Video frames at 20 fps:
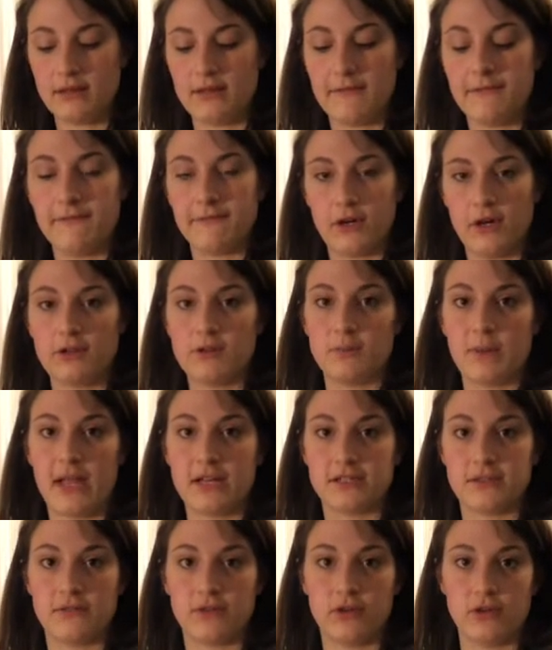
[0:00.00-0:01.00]
the first
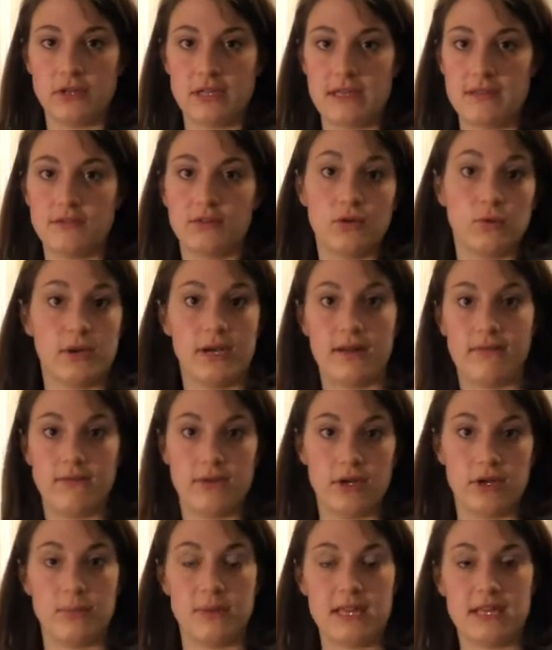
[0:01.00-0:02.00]
batch of cookies or whatever
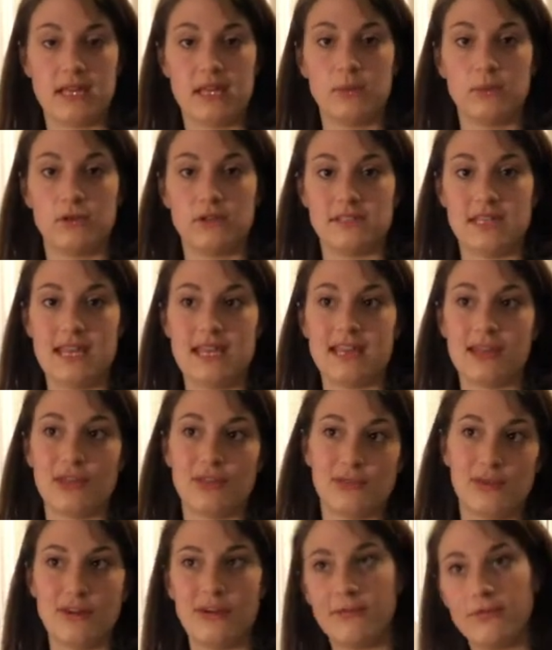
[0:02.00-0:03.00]
you're baking will take
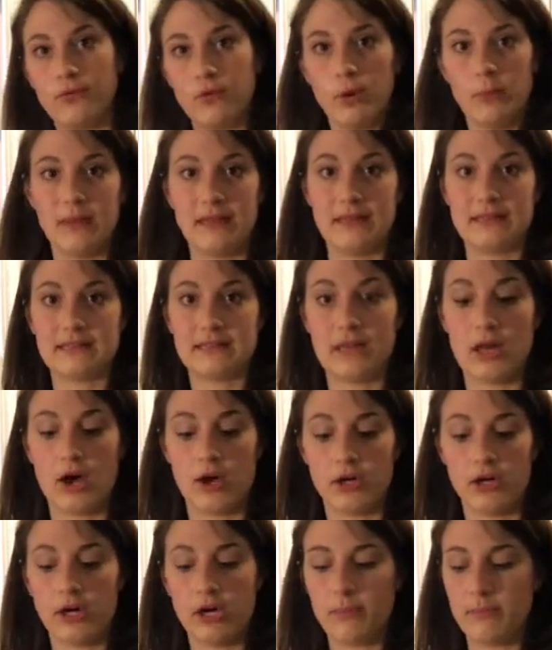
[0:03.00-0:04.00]
3 or 4 minutes
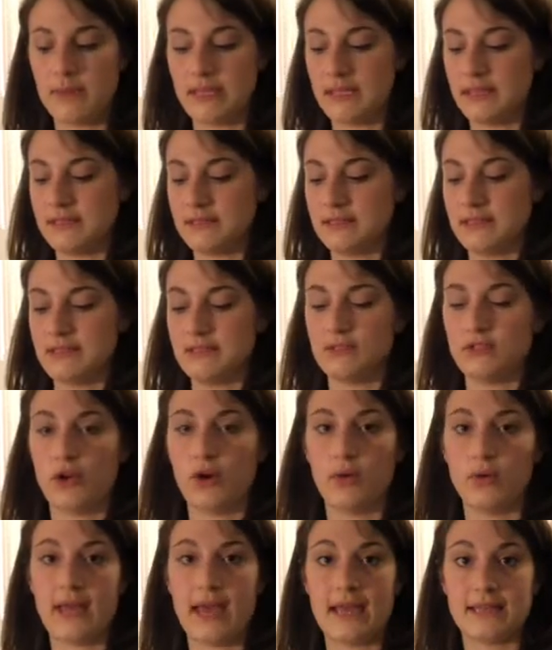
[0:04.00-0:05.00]
longer because the
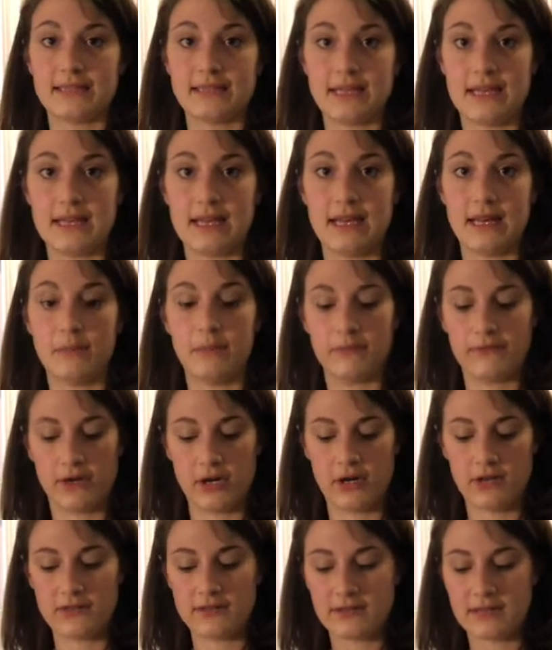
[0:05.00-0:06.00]
stone has to heat up
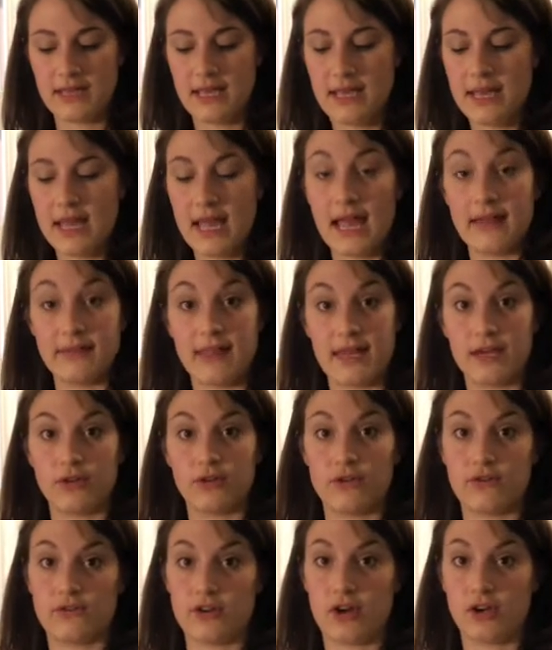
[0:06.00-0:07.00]
first, and then
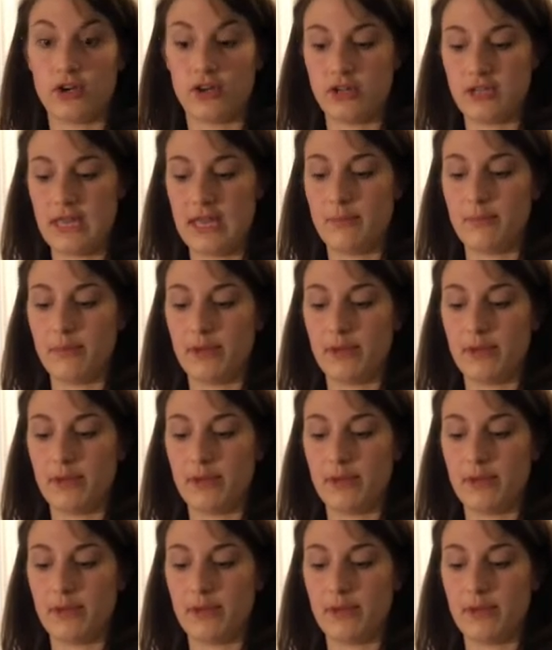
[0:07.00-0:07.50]
it'll start cooking.